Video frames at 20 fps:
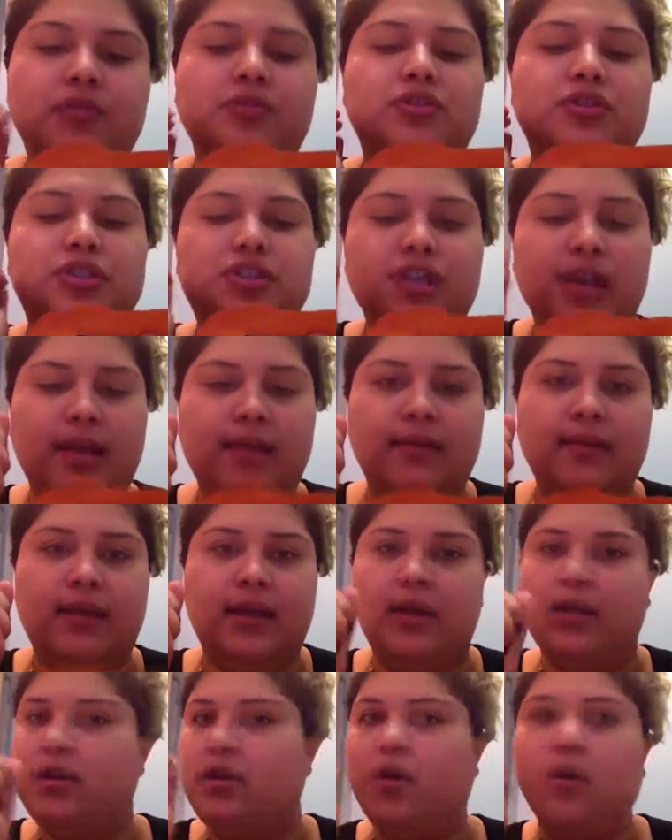And then you
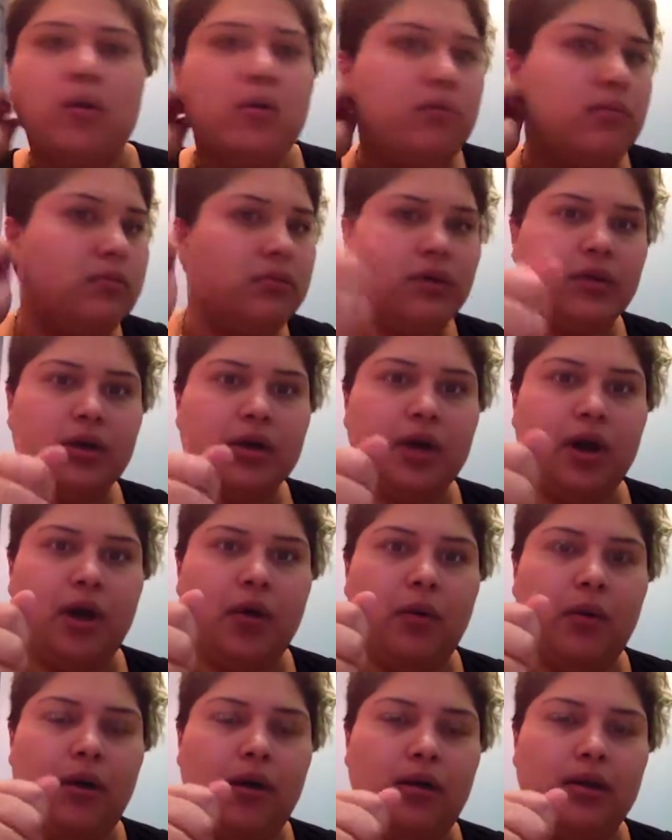gently, you don't
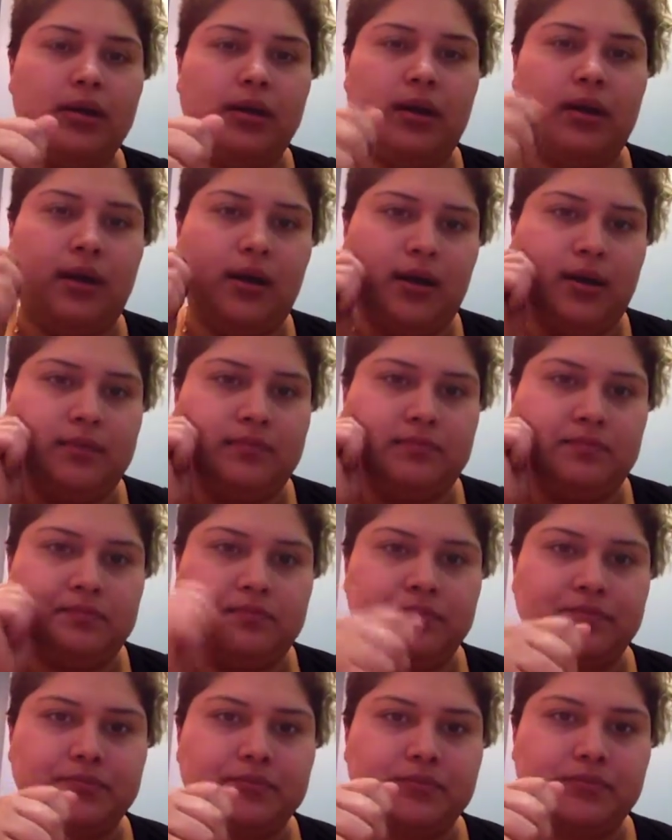go all,
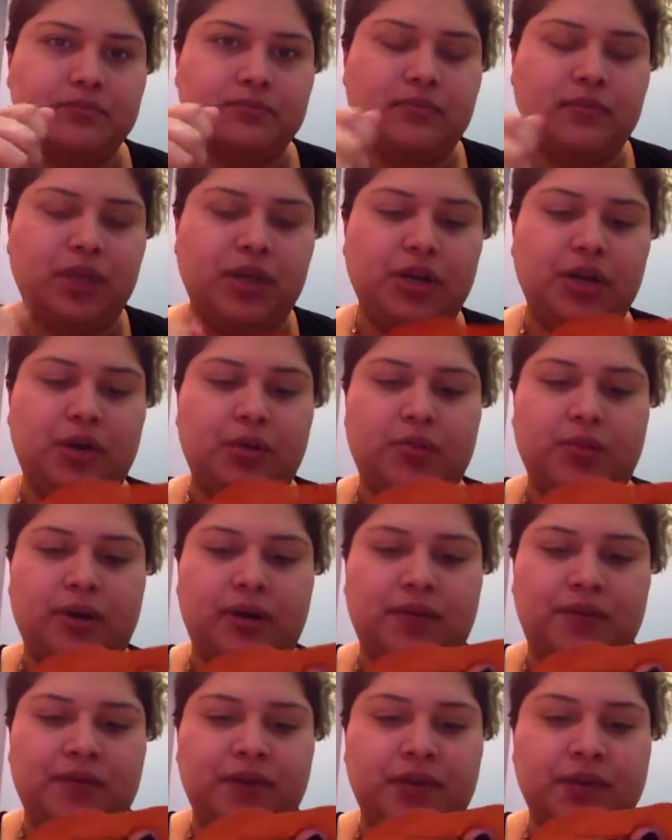um,
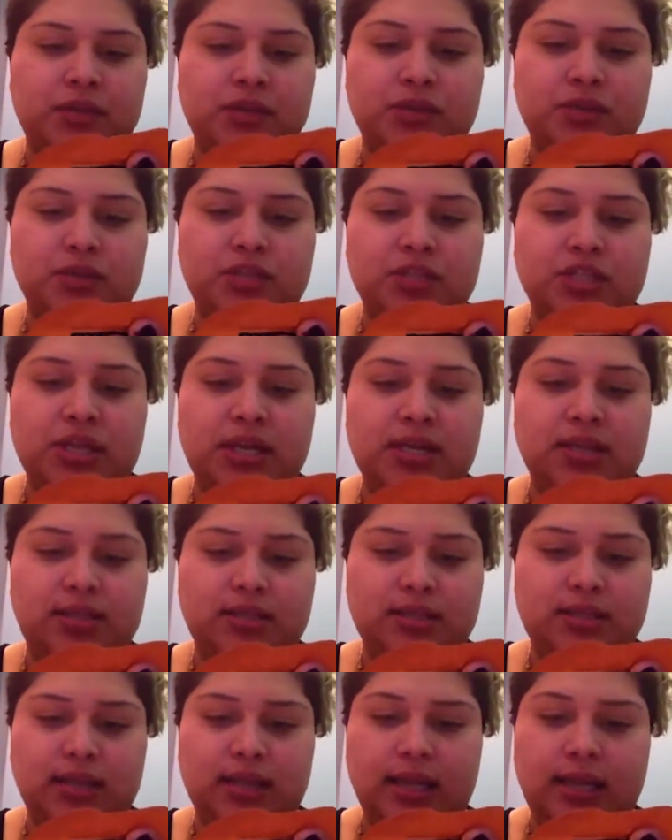you know, rough. You're going to do
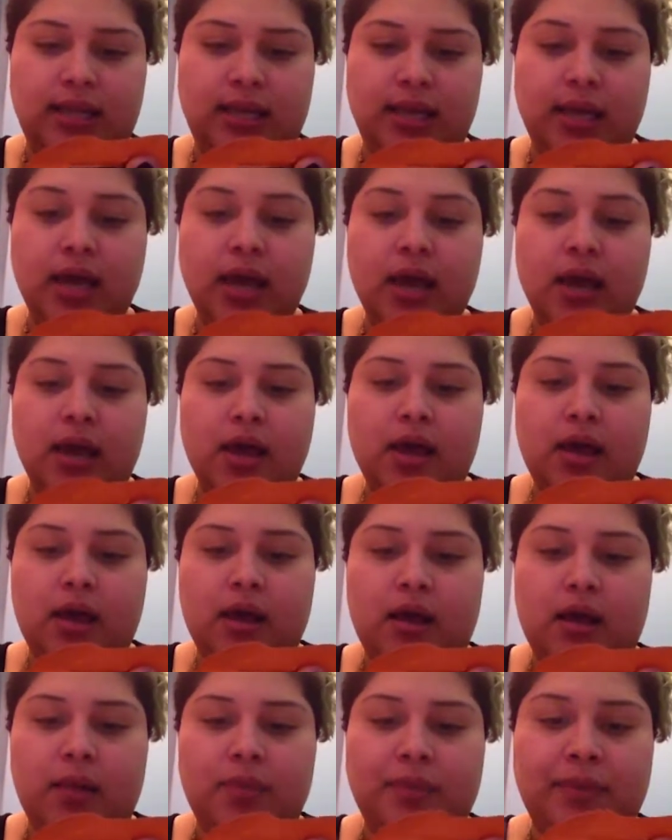gently
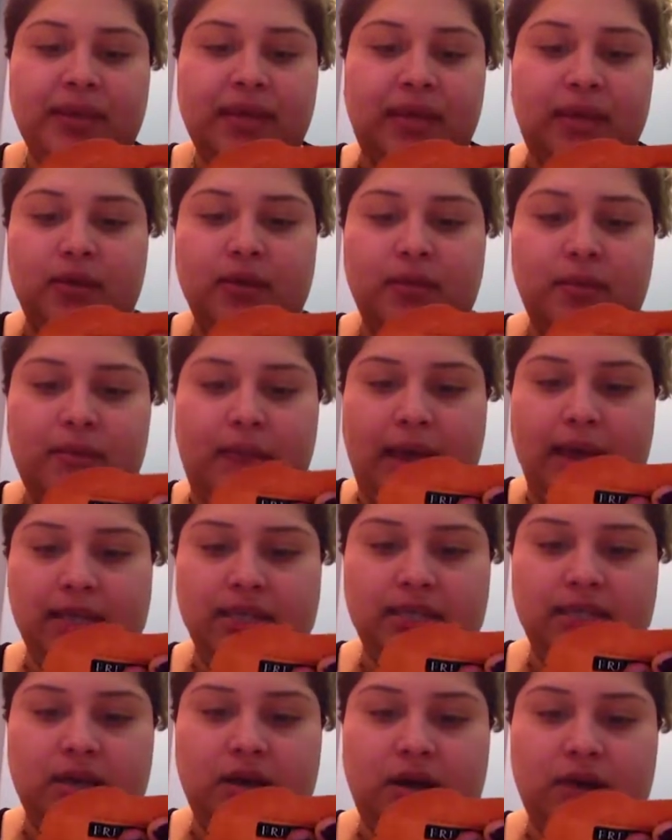uh,
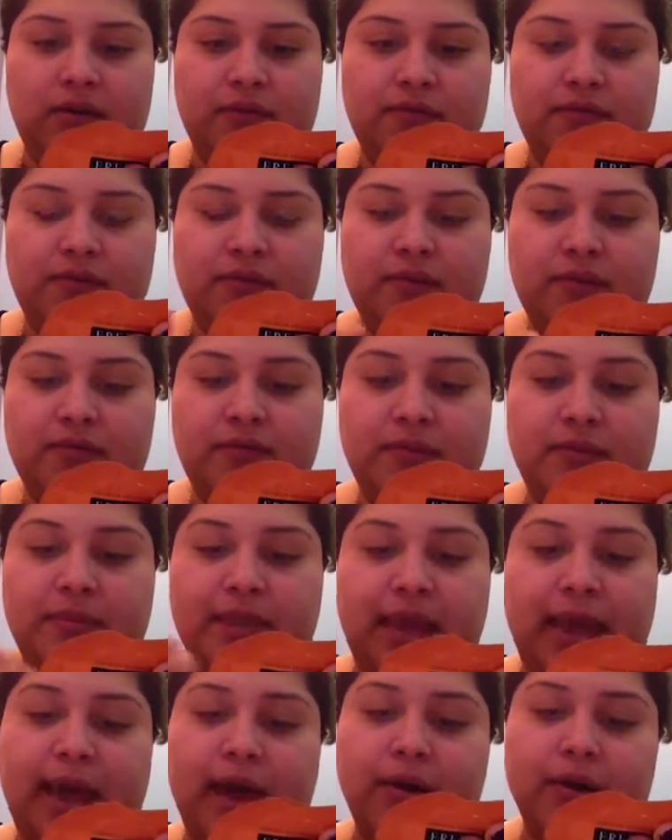peel the mask off
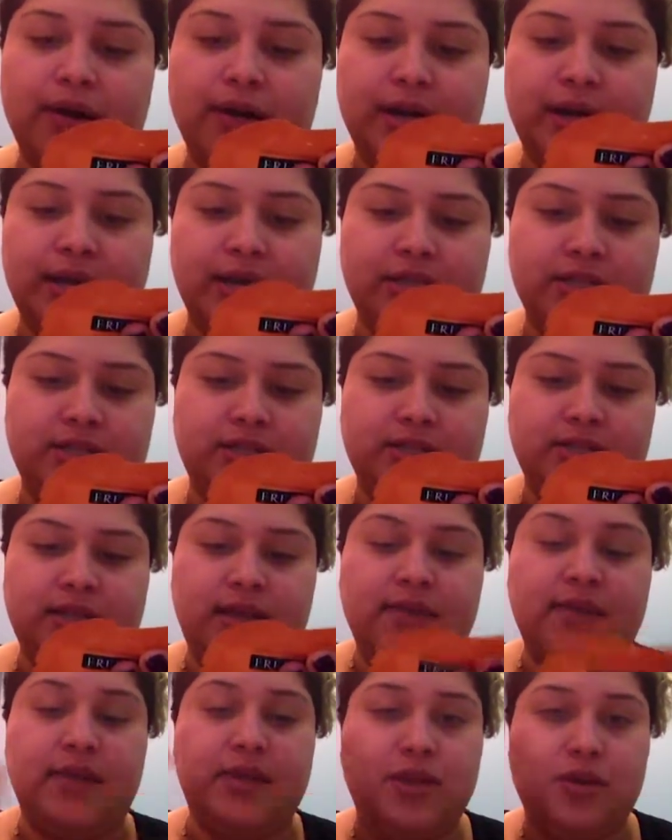from the outer
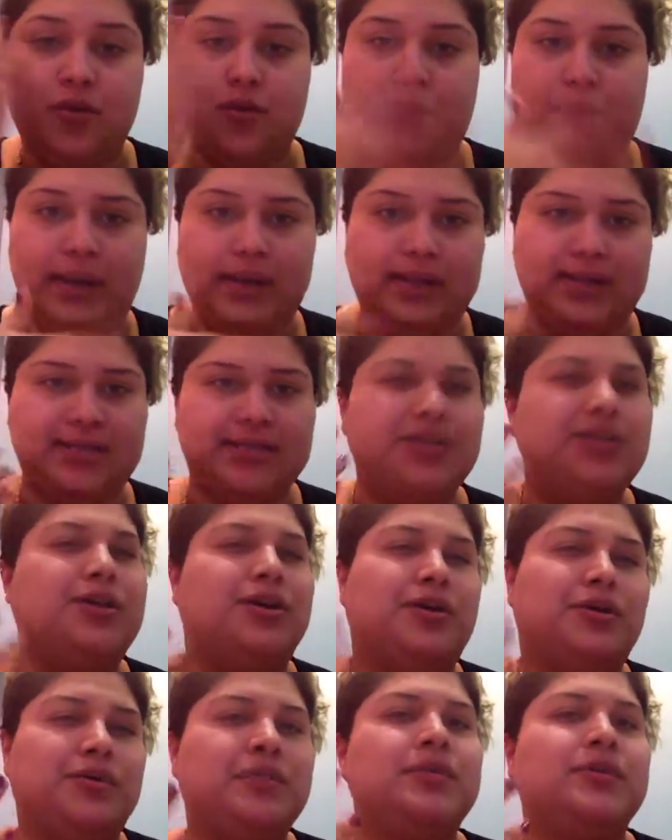edges. And then you
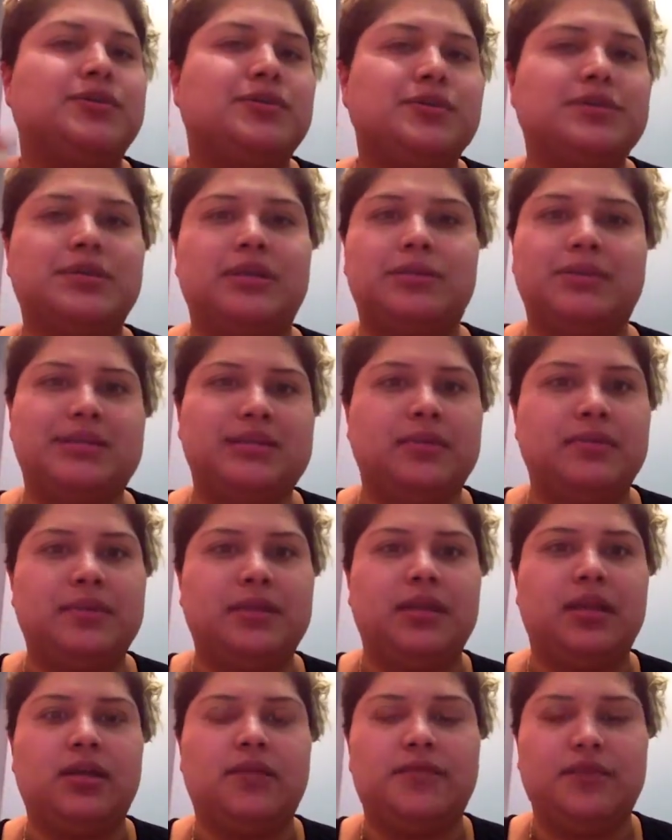rinse, you know, there's always
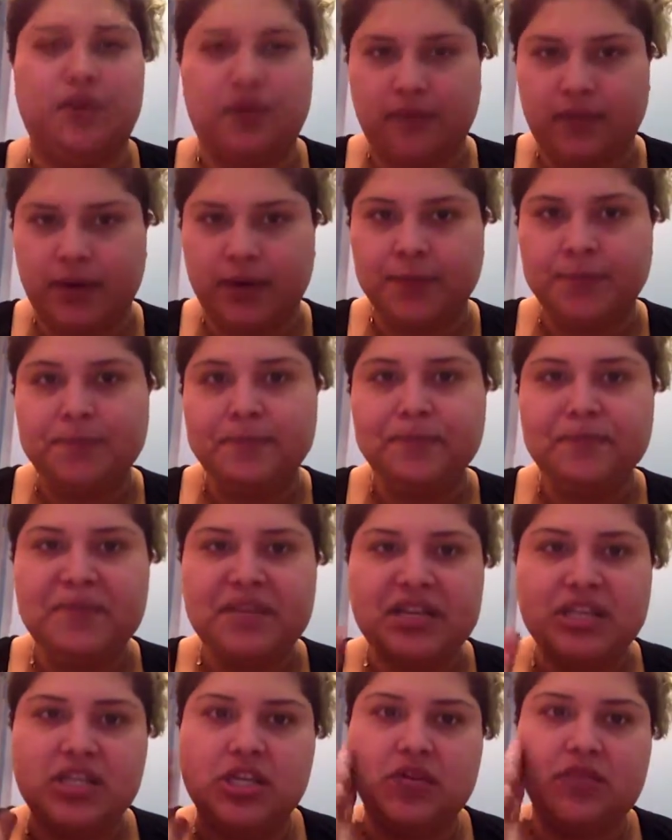going to be something left
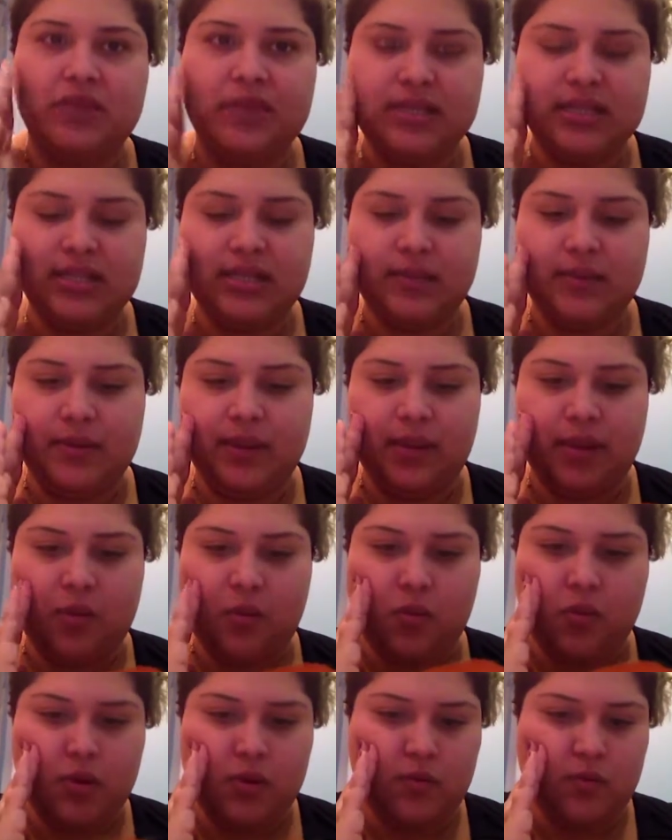over. So you rinse
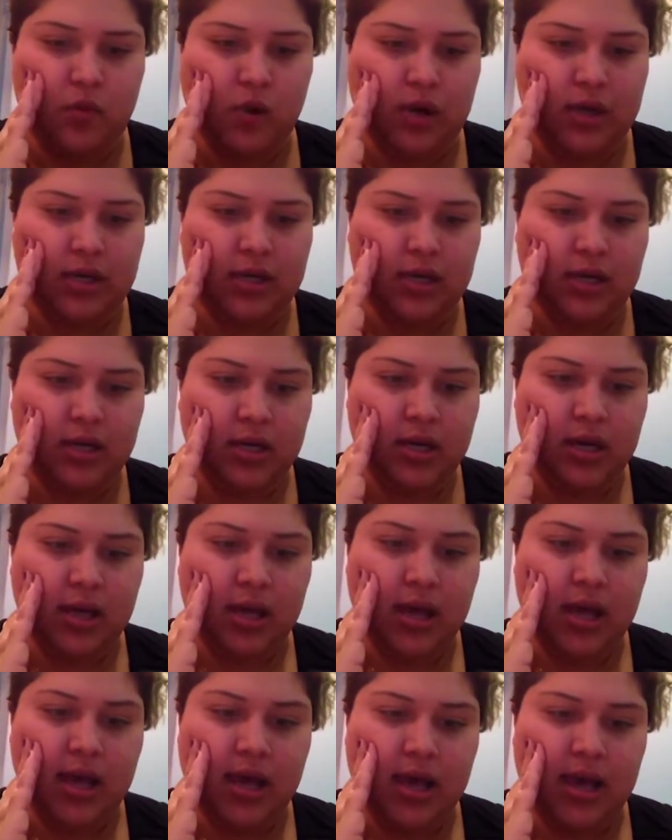it with like warm
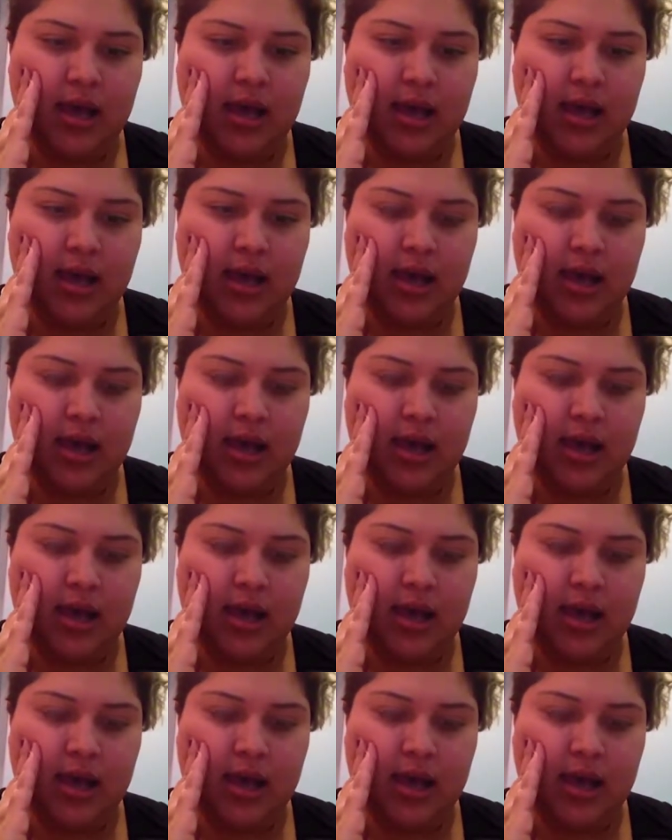water.